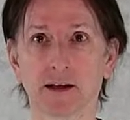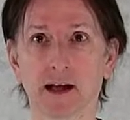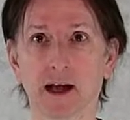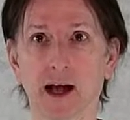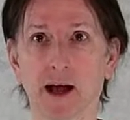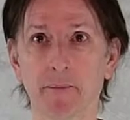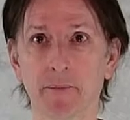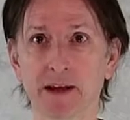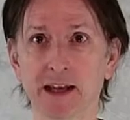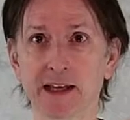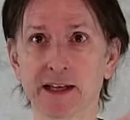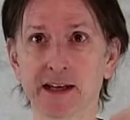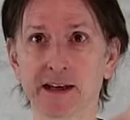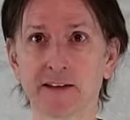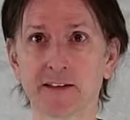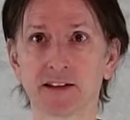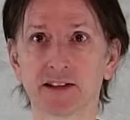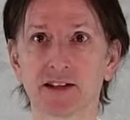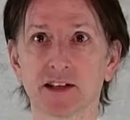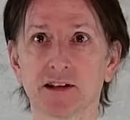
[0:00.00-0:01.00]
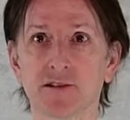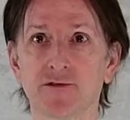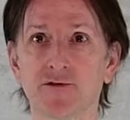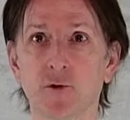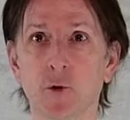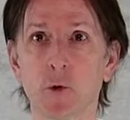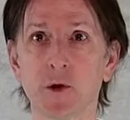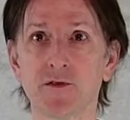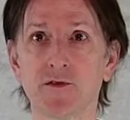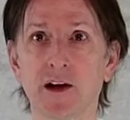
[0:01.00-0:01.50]
I'm getting this at a
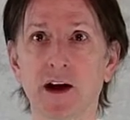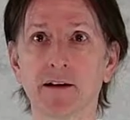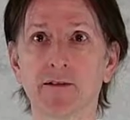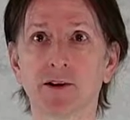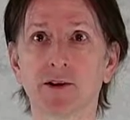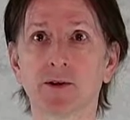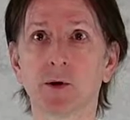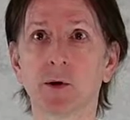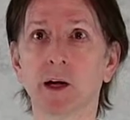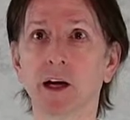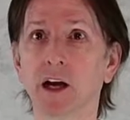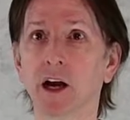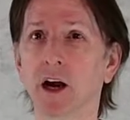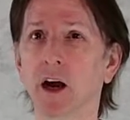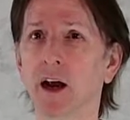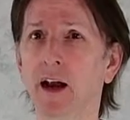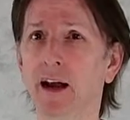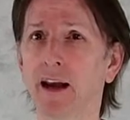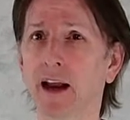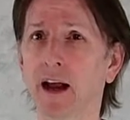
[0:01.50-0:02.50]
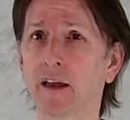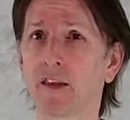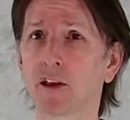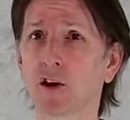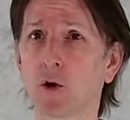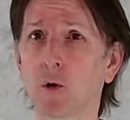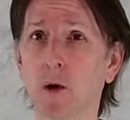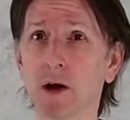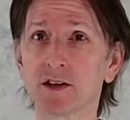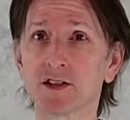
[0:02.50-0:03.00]
45-degree. Now the
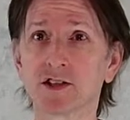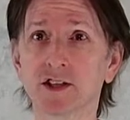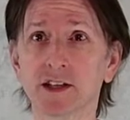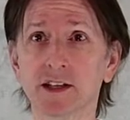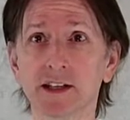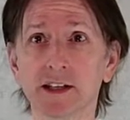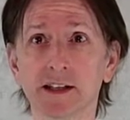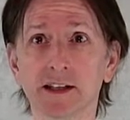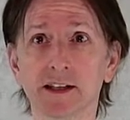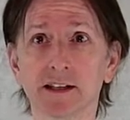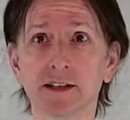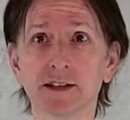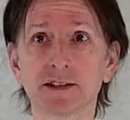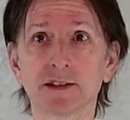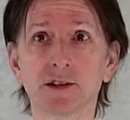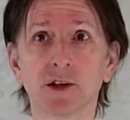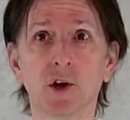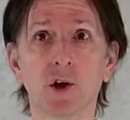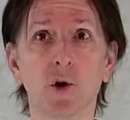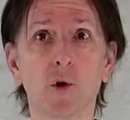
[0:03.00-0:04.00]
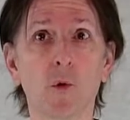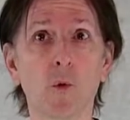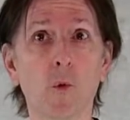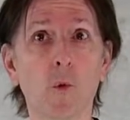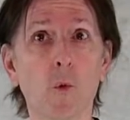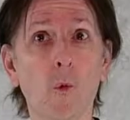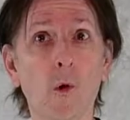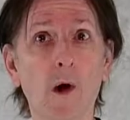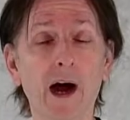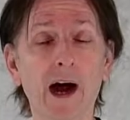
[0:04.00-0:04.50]
question is,
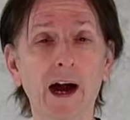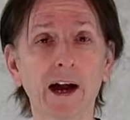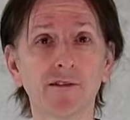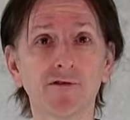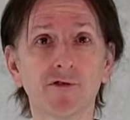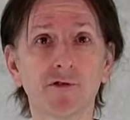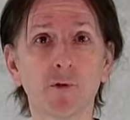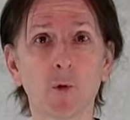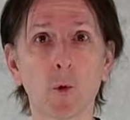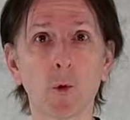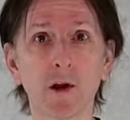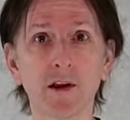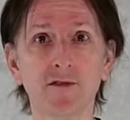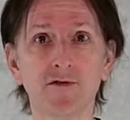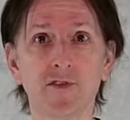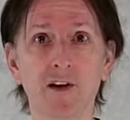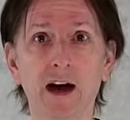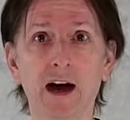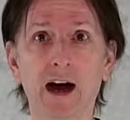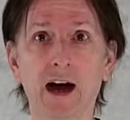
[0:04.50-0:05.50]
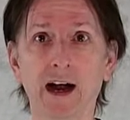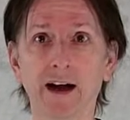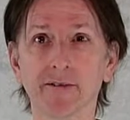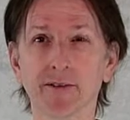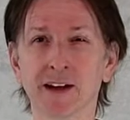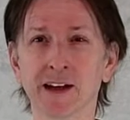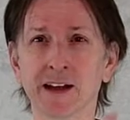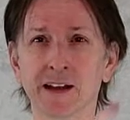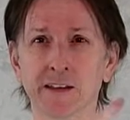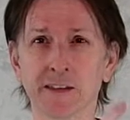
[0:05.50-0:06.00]
why 45?
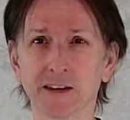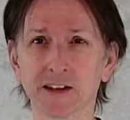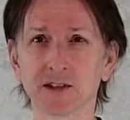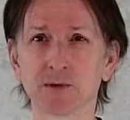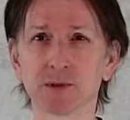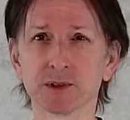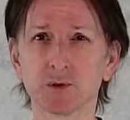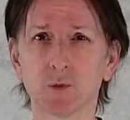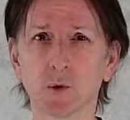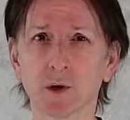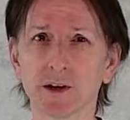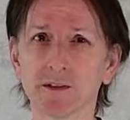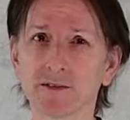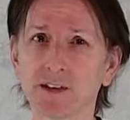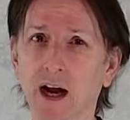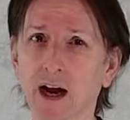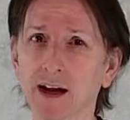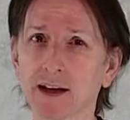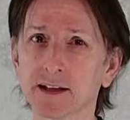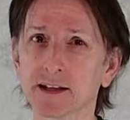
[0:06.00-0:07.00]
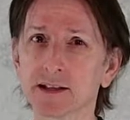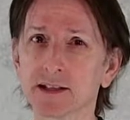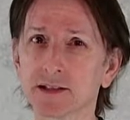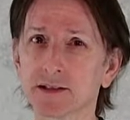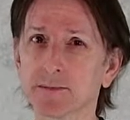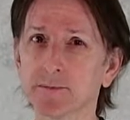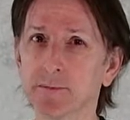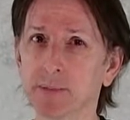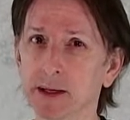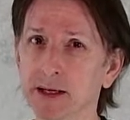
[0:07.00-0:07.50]
This was one of Taika's
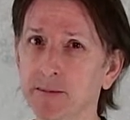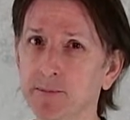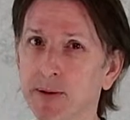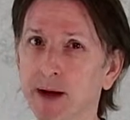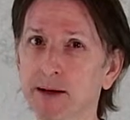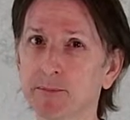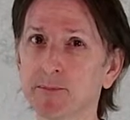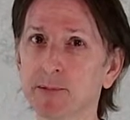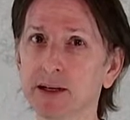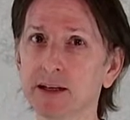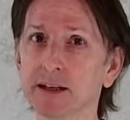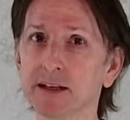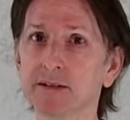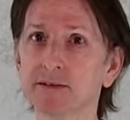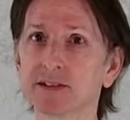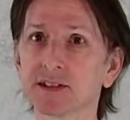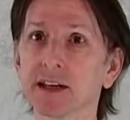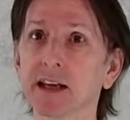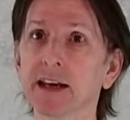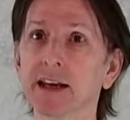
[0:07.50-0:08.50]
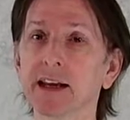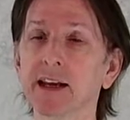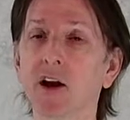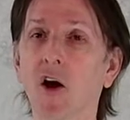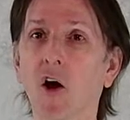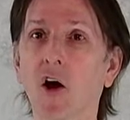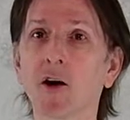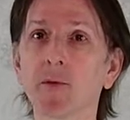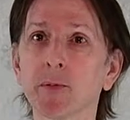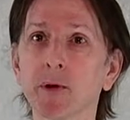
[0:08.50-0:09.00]
big pet peeves, and he
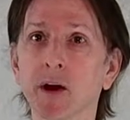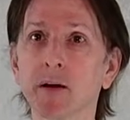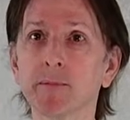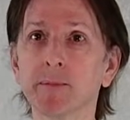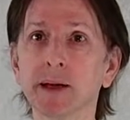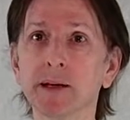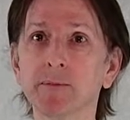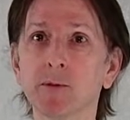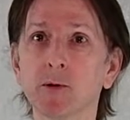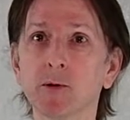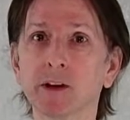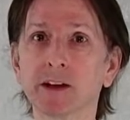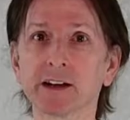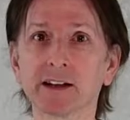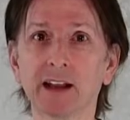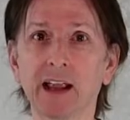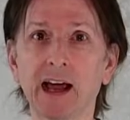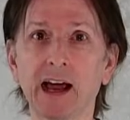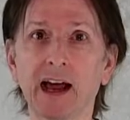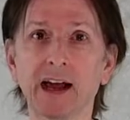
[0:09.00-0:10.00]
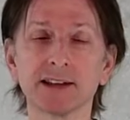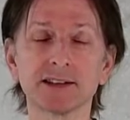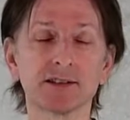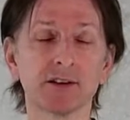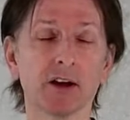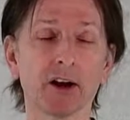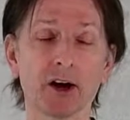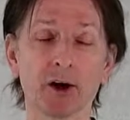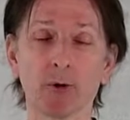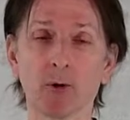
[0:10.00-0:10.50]
harped on people in class
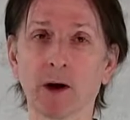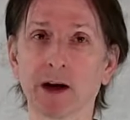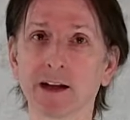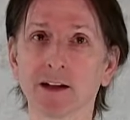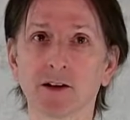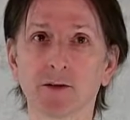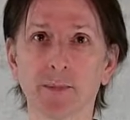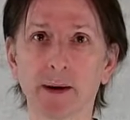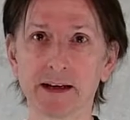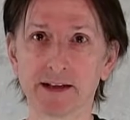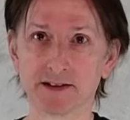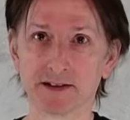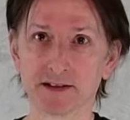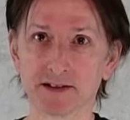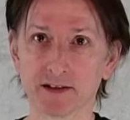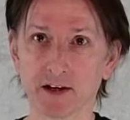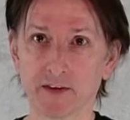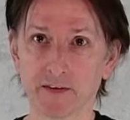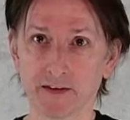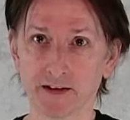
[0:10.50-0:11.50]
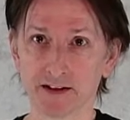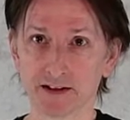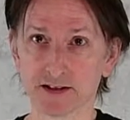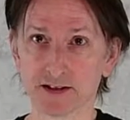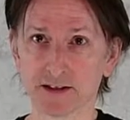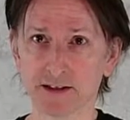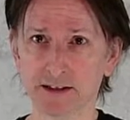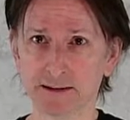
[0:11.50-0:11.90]
on a regular basis on this.